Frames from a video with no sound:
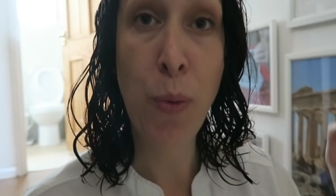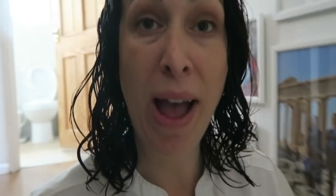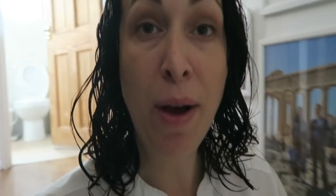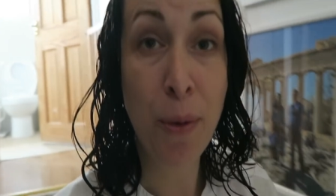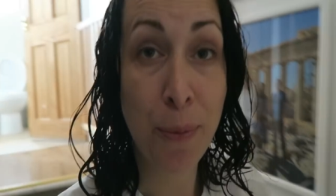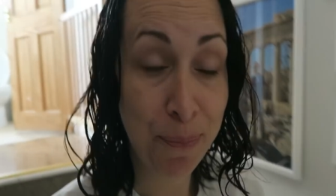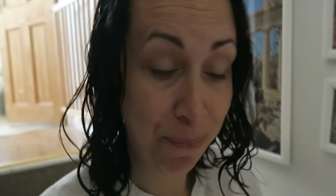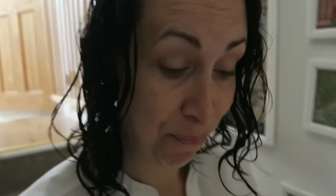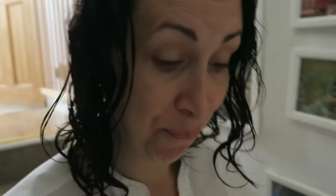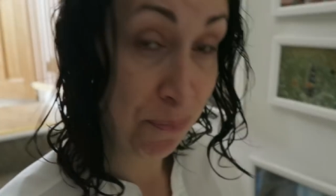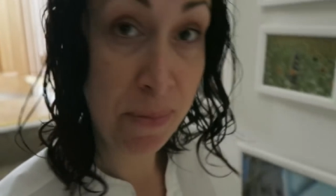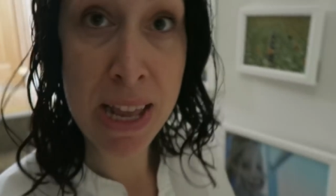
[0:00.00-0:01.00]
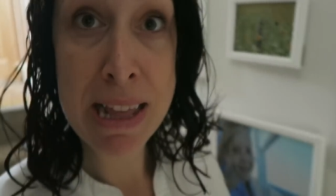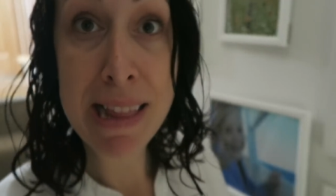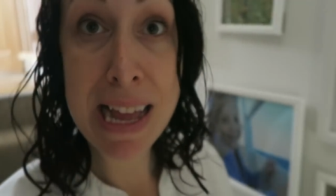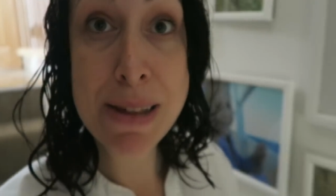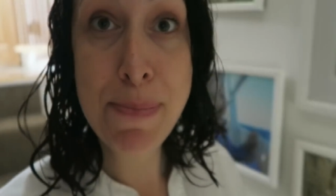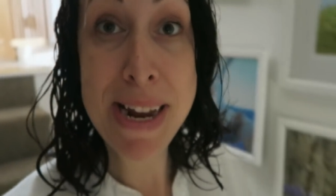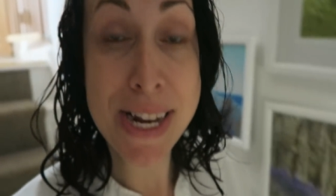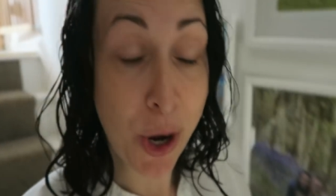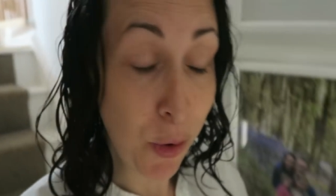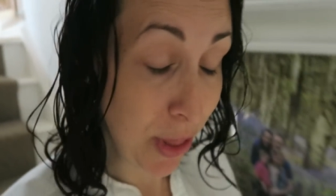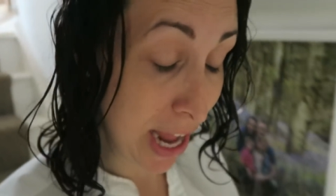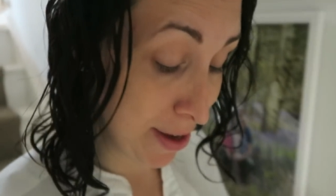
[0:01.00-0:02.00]
Well, that's me
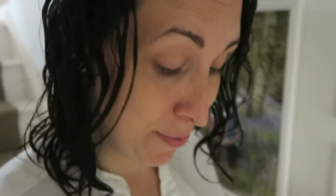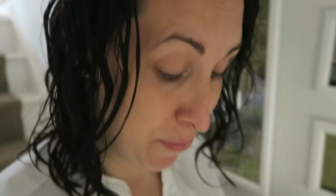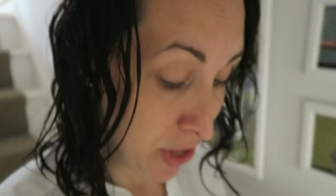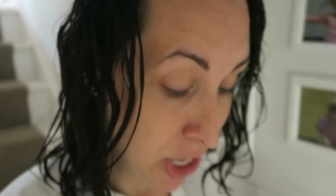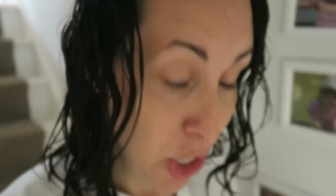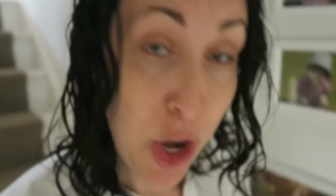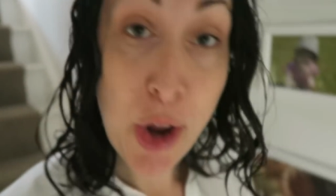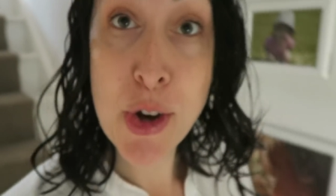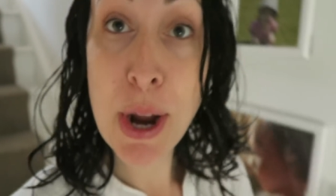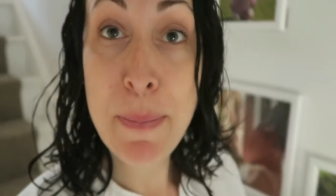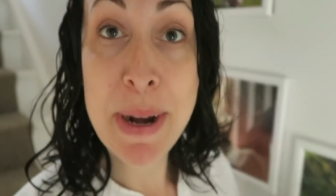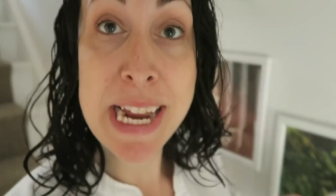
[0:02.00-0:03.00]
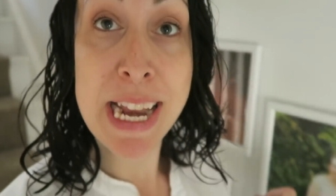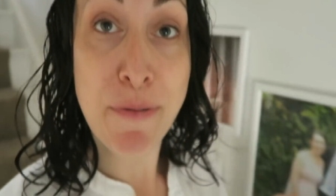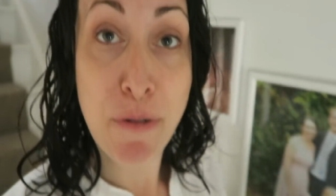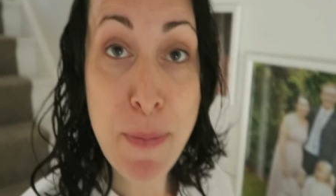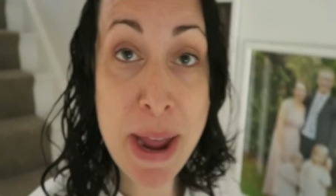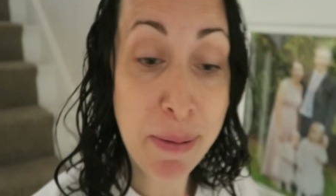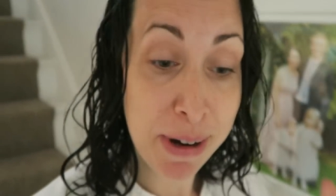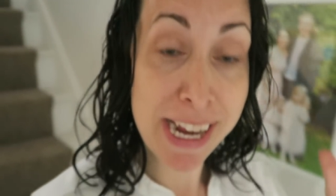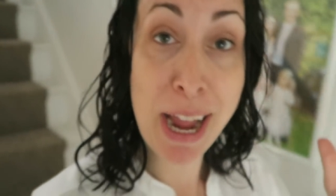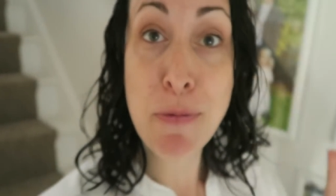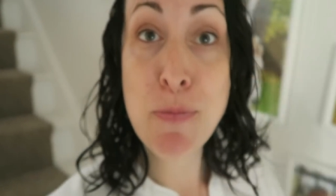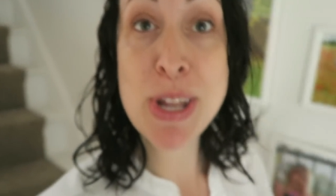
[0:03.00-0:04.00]
told then. New trampoline in for me, I'm going to
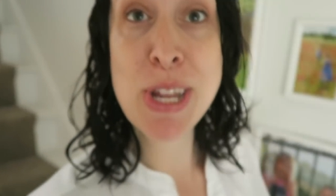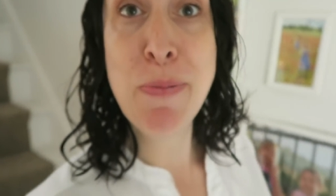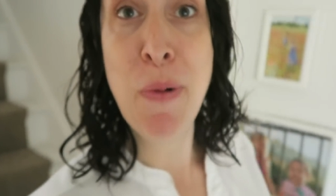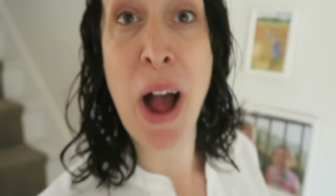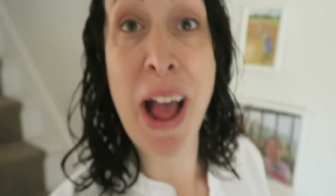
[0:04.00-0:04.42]
get on with some